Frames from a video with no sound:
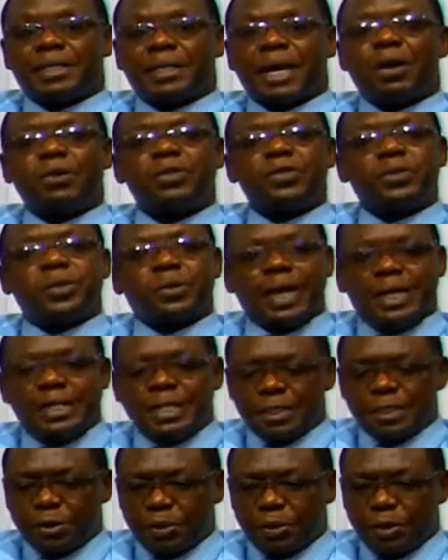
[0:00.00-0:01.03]
How do you write
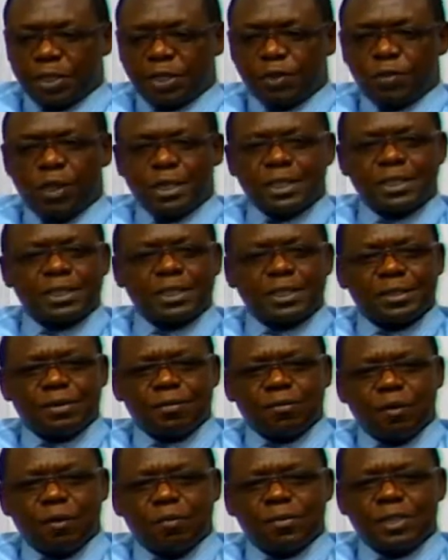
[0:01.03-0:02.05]
a speech? What is
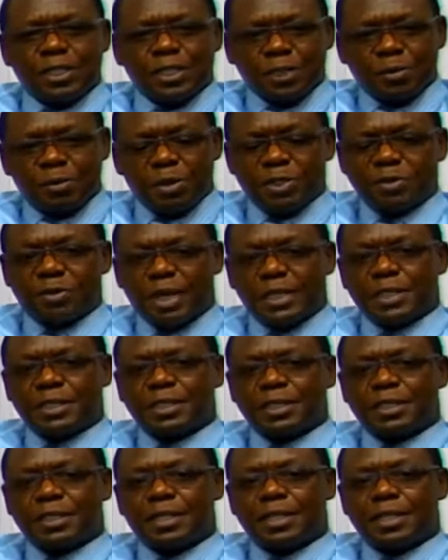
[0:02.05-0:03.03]
involved in speech writing?